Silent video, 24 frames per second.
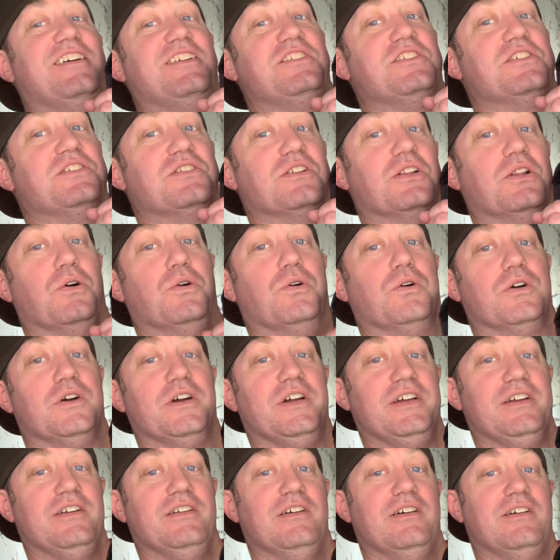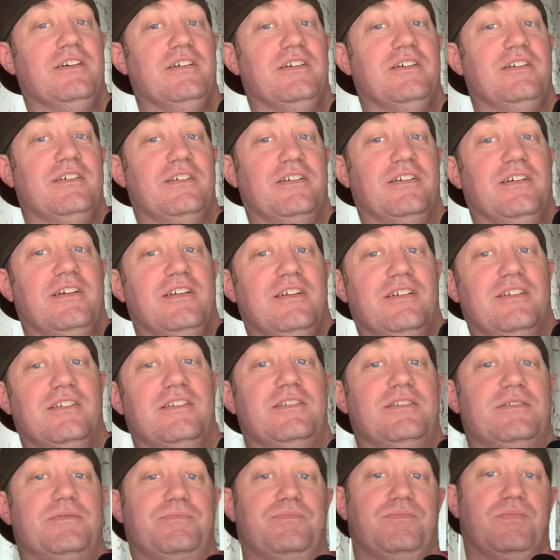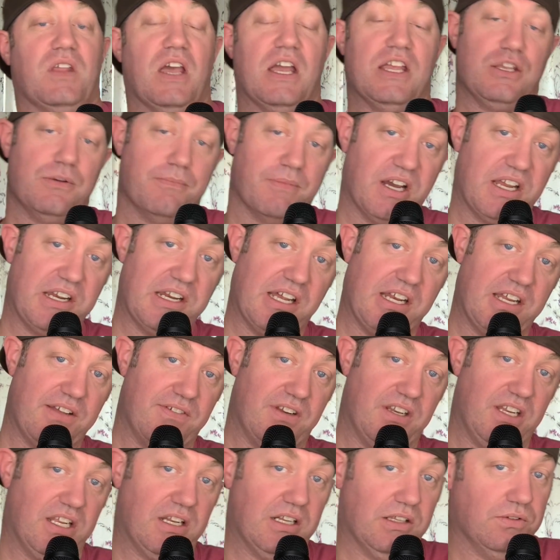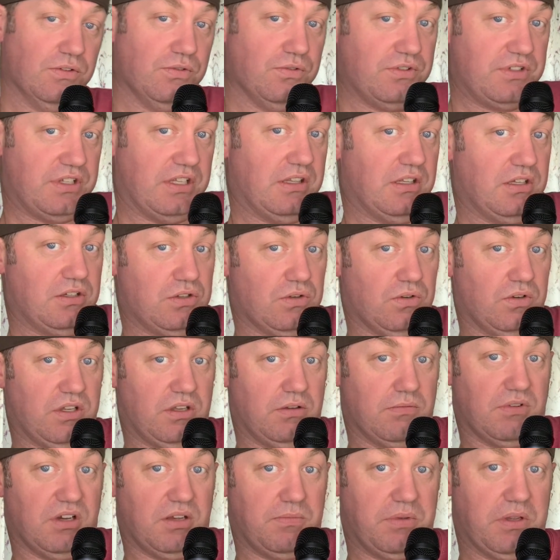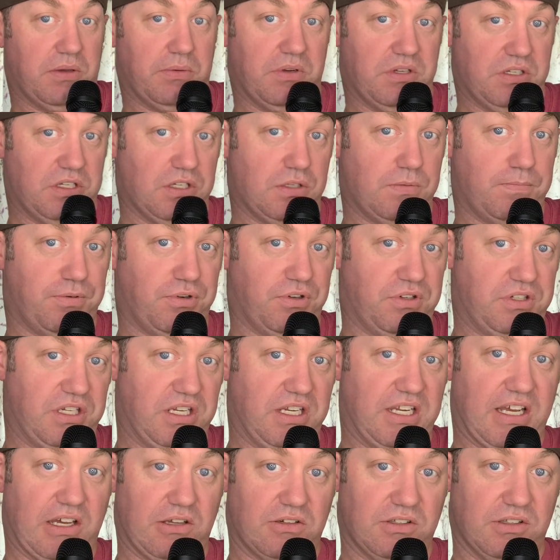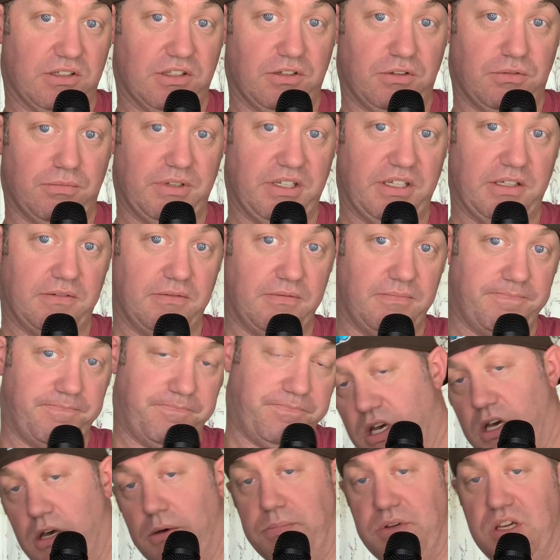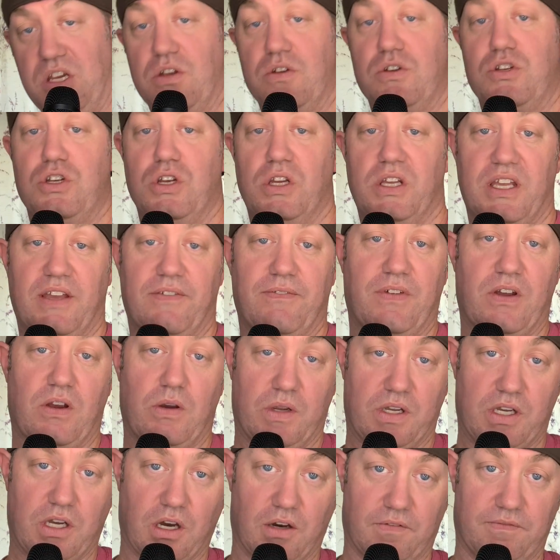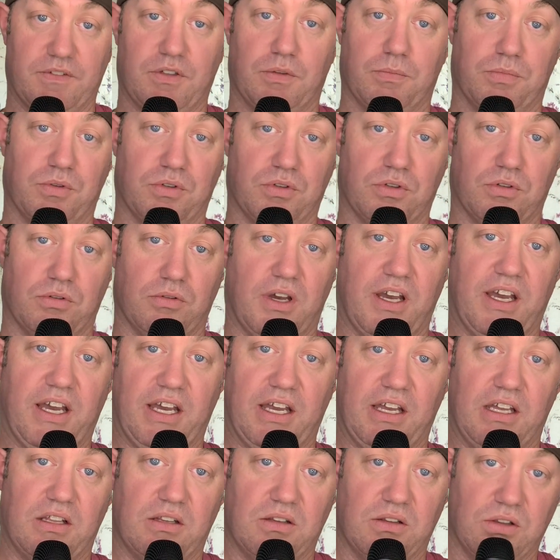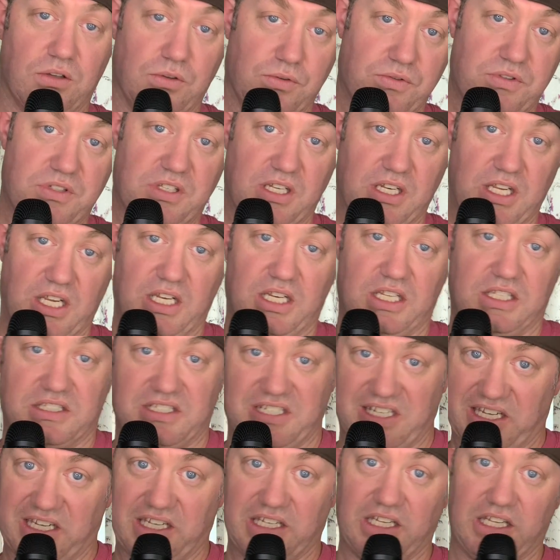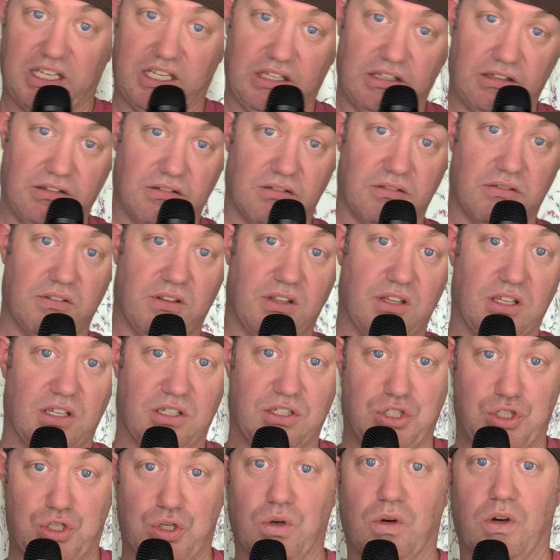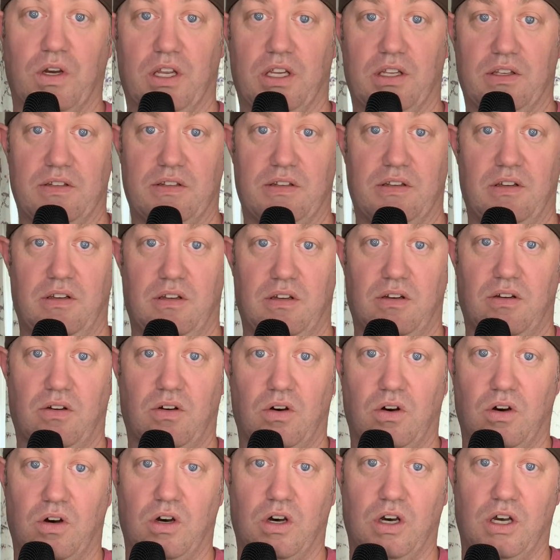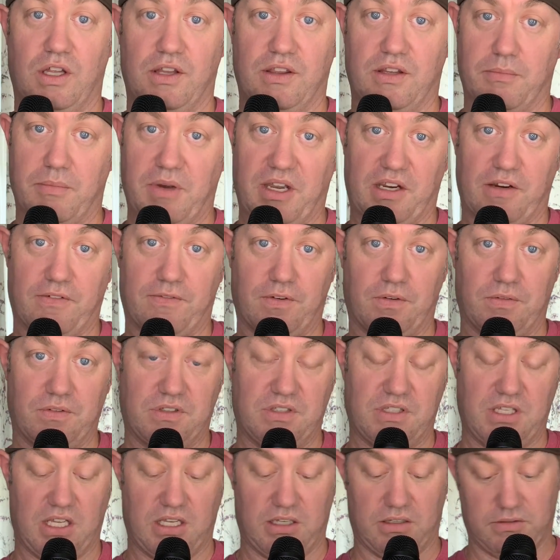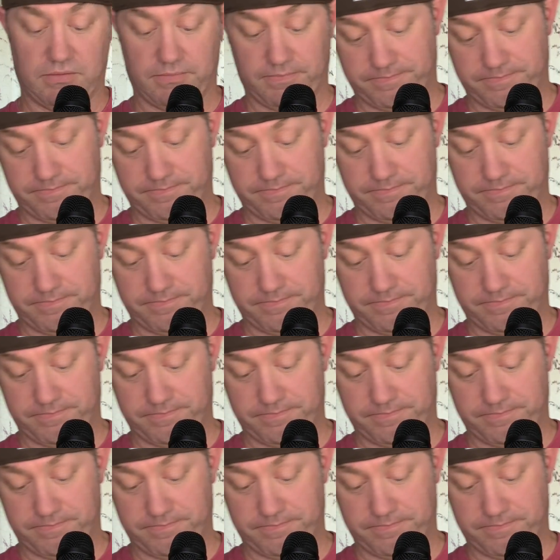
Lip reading: Just lower it. And you might not even need to loosen the joint. You might be able to just push it down a little bit. But you should get very comfortable at loosening and tightening the joint on the microphone stand.